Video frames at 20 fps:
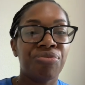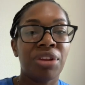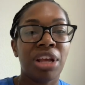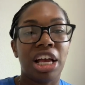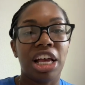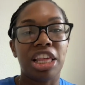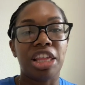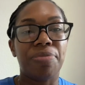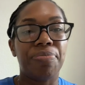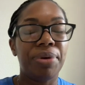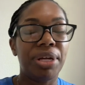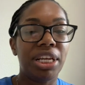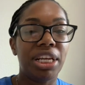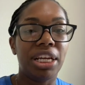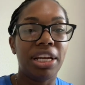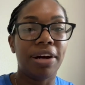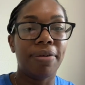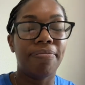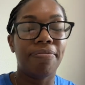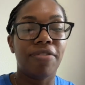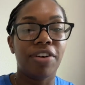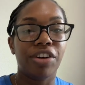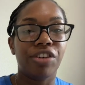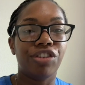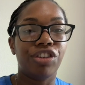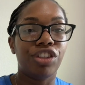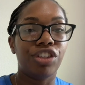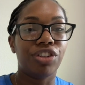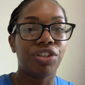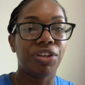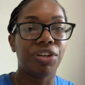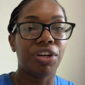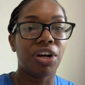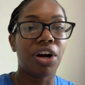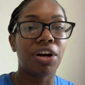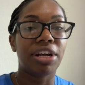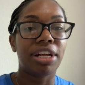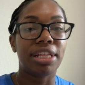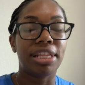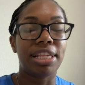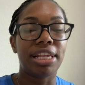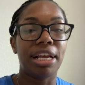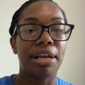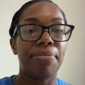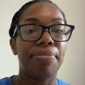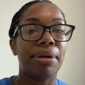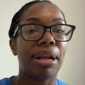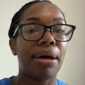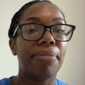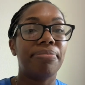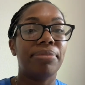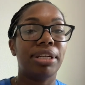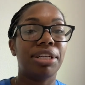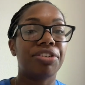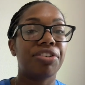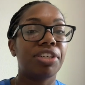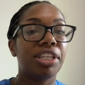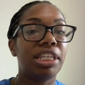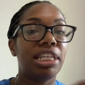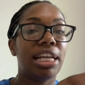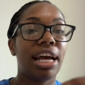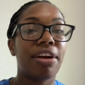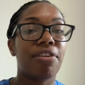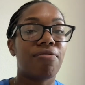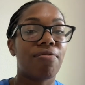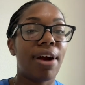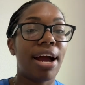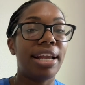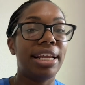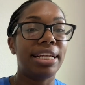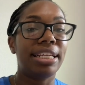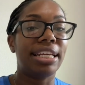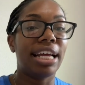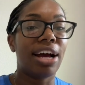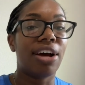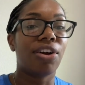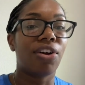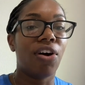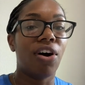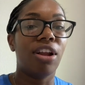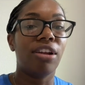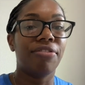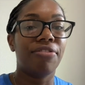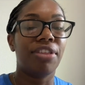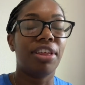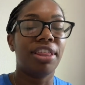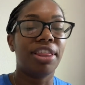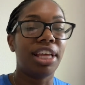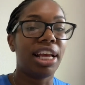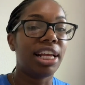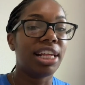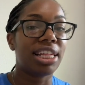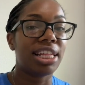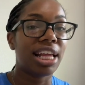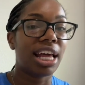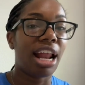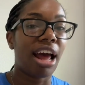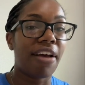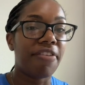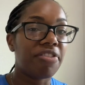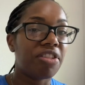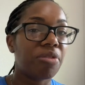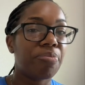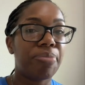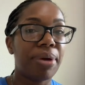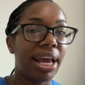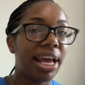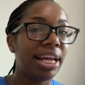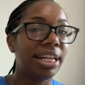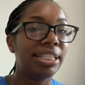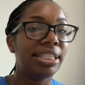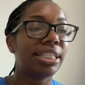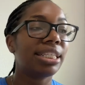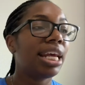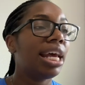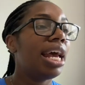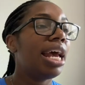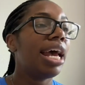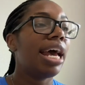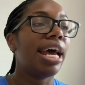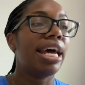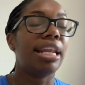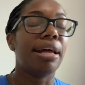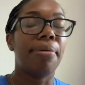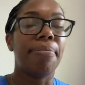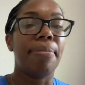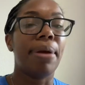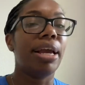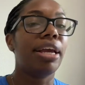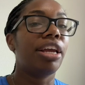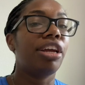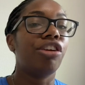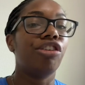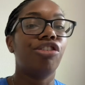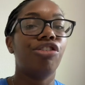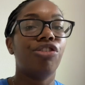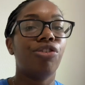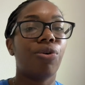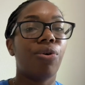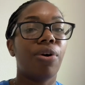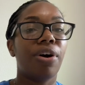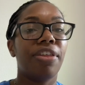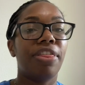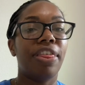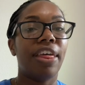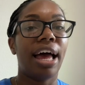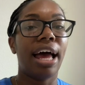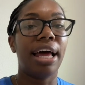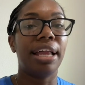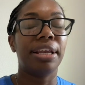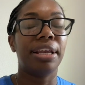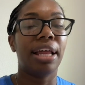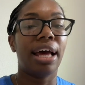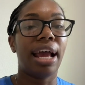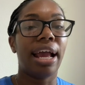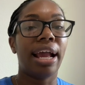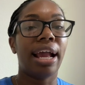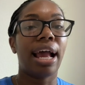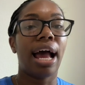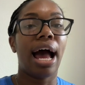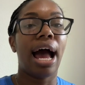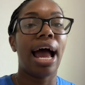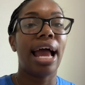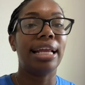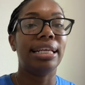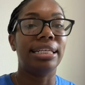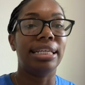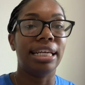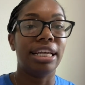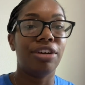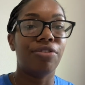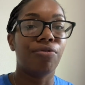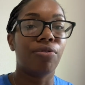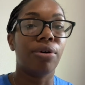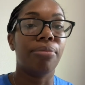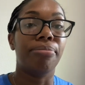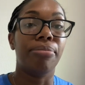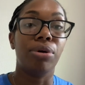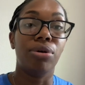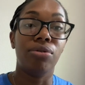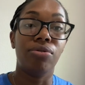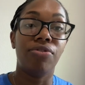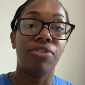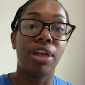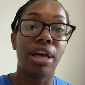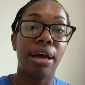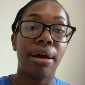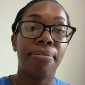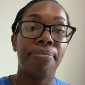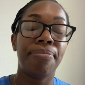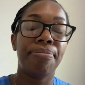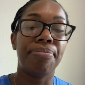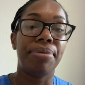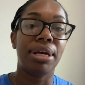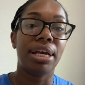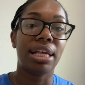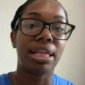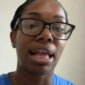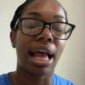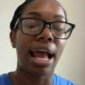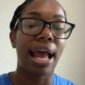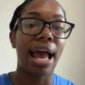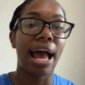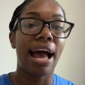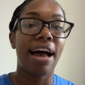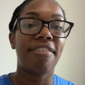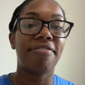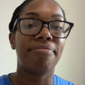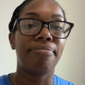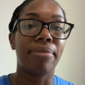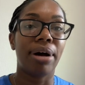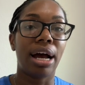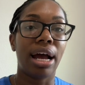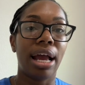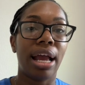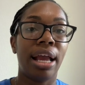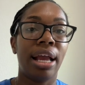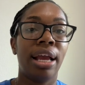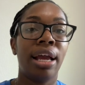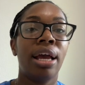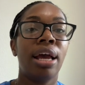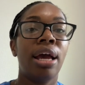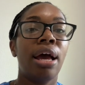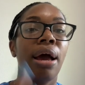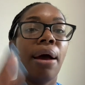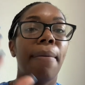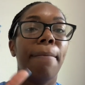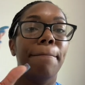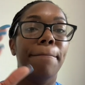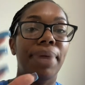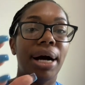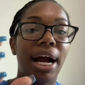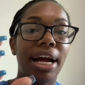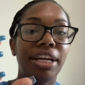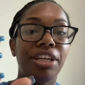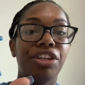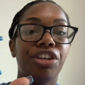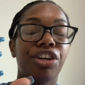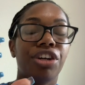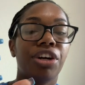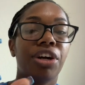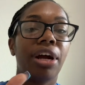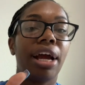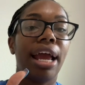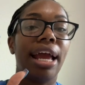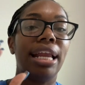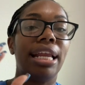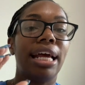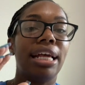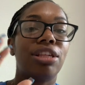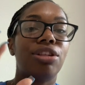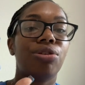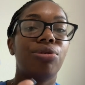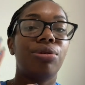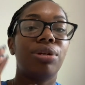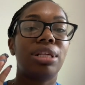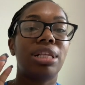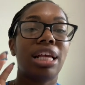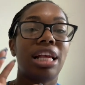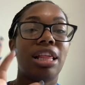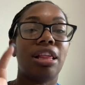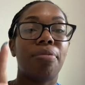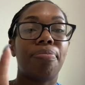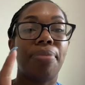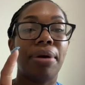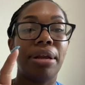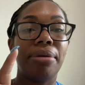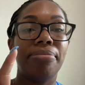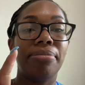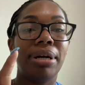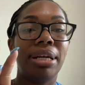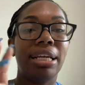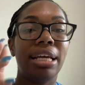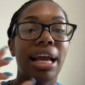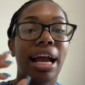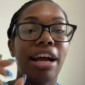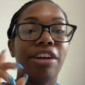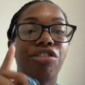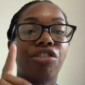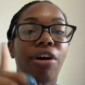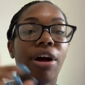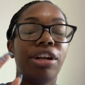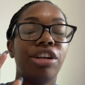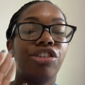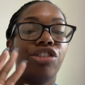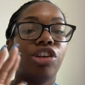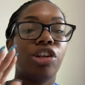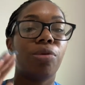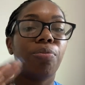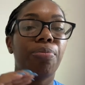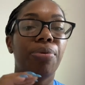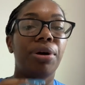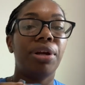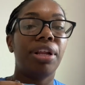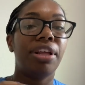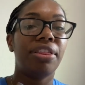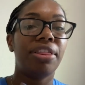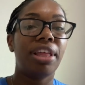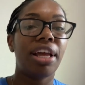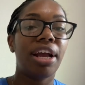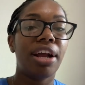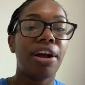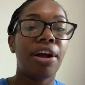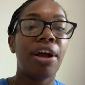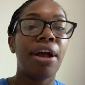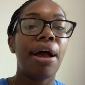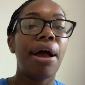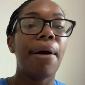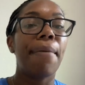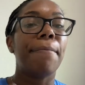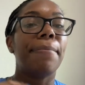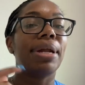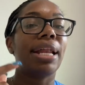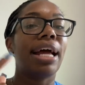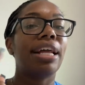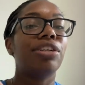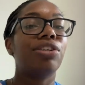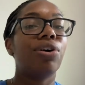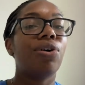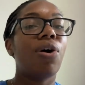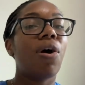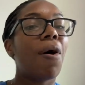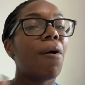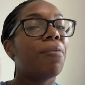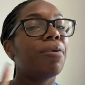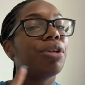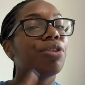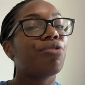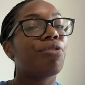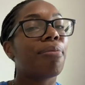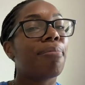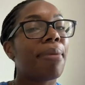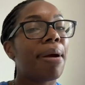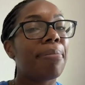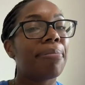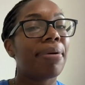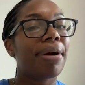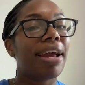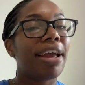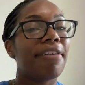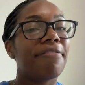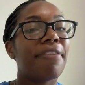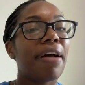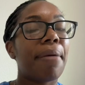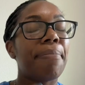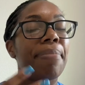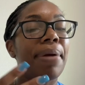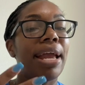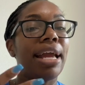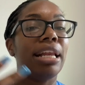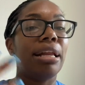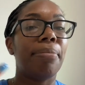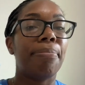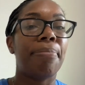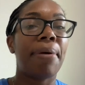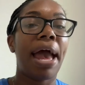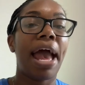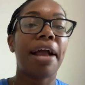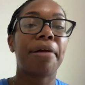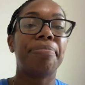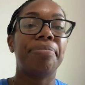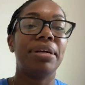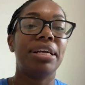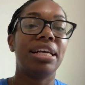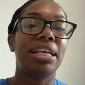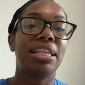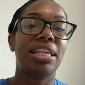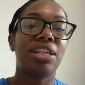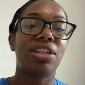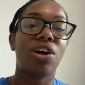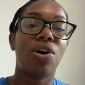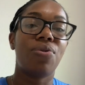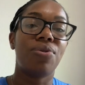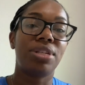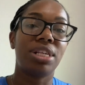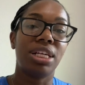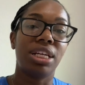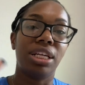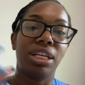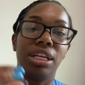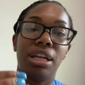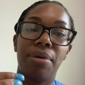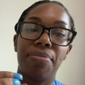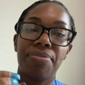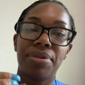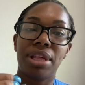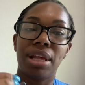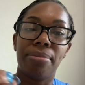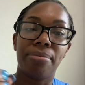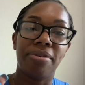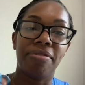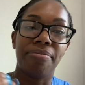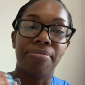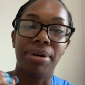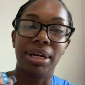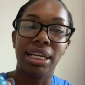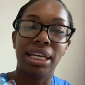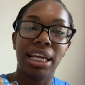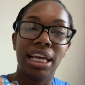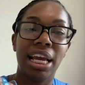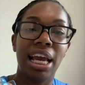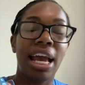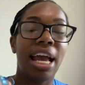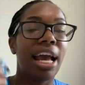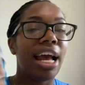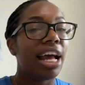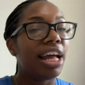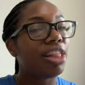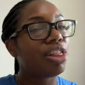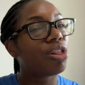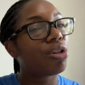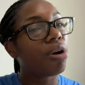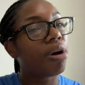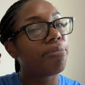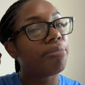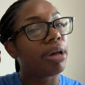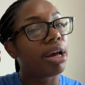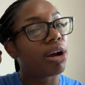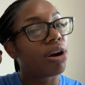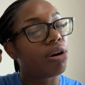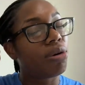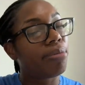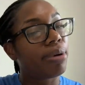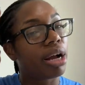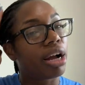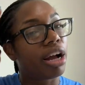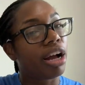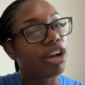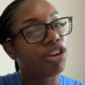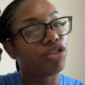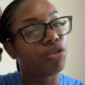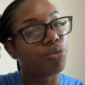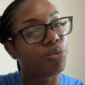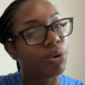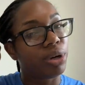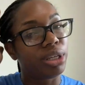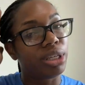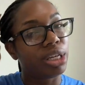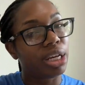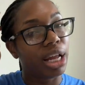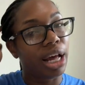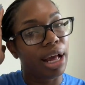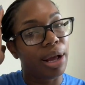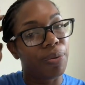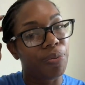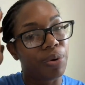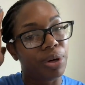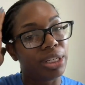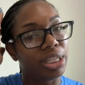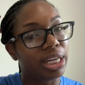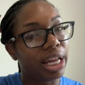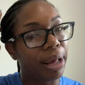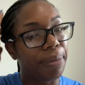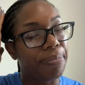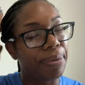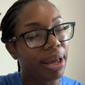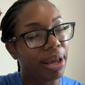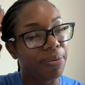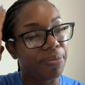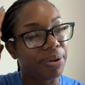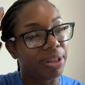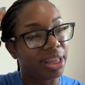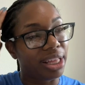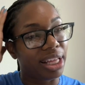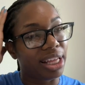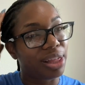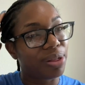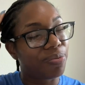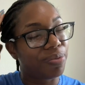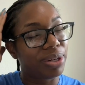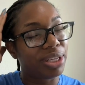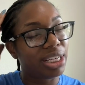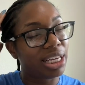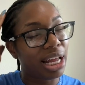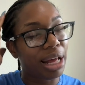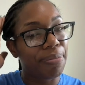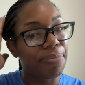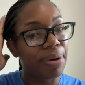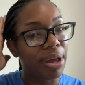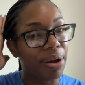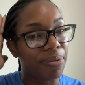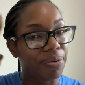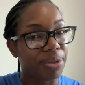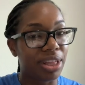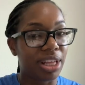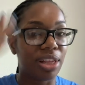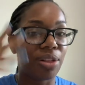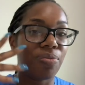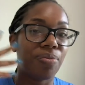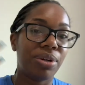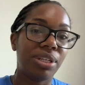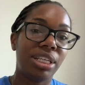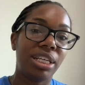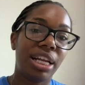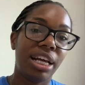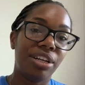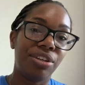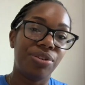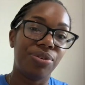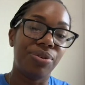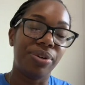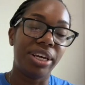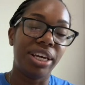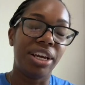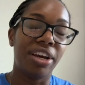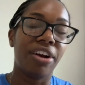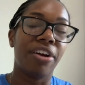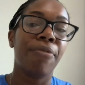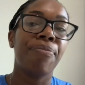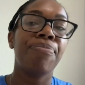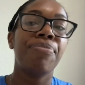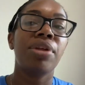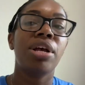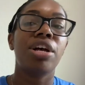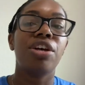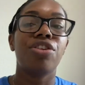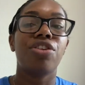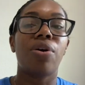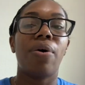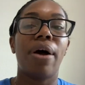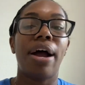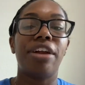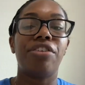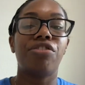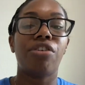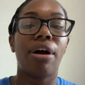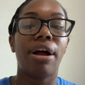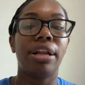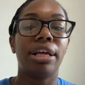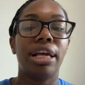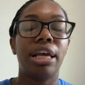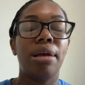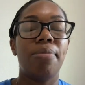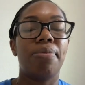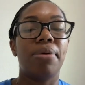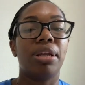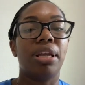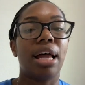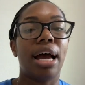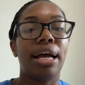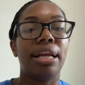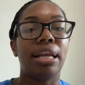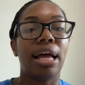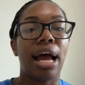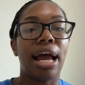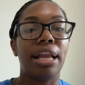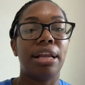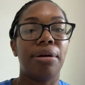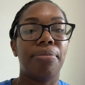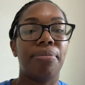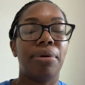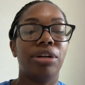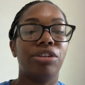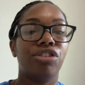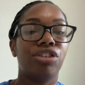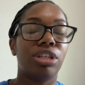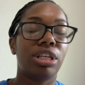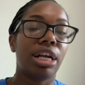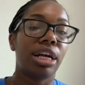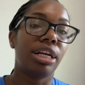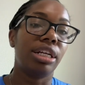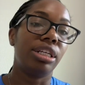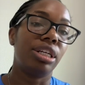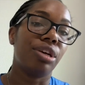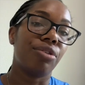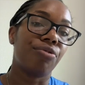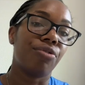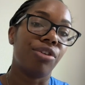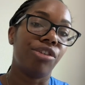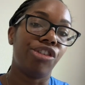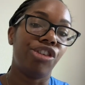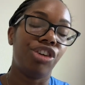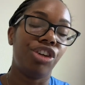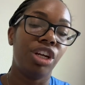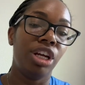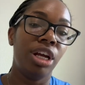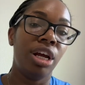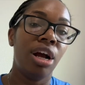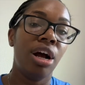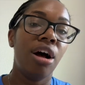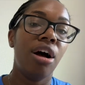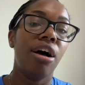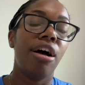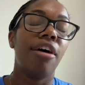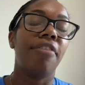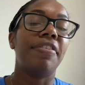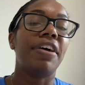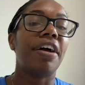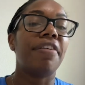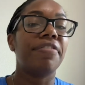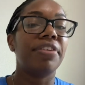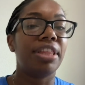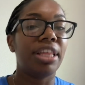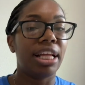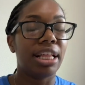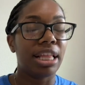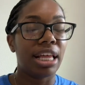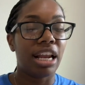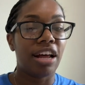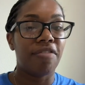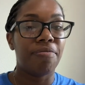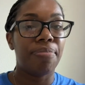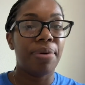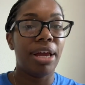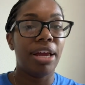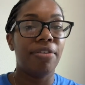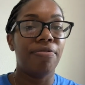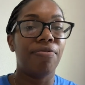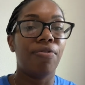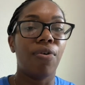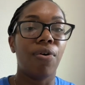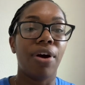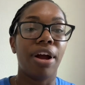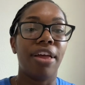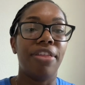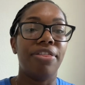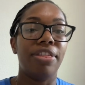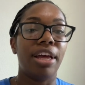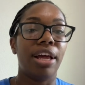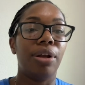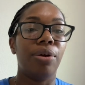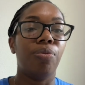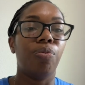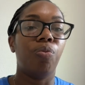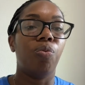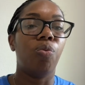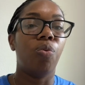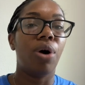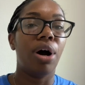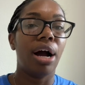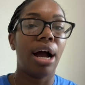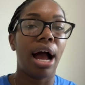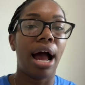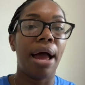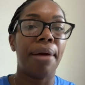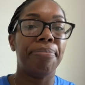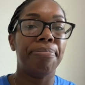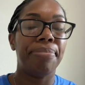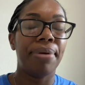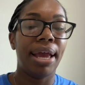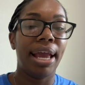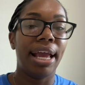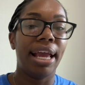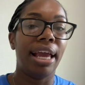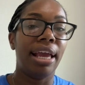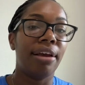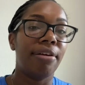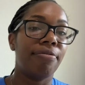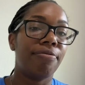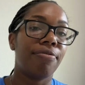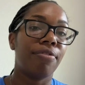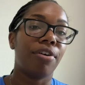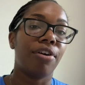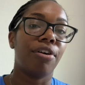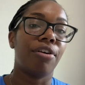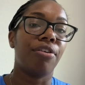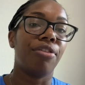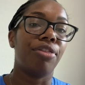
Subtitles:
speeded up version so y'all can see, but I'm literally like writing down all of the things that I've spent and I'm making sure that like I did remove them because I have my binder, and as soon as I spend money, I try to just put it there, but I don't always remember if I paid it back because it's always in a lump sum of money. And so I'm like, oh my gosh, what did I pay with this? What did I pay with this? What did I do here? So I try to keep a line item on just like a different sheet of everything that I've paid for and then what I'm paying for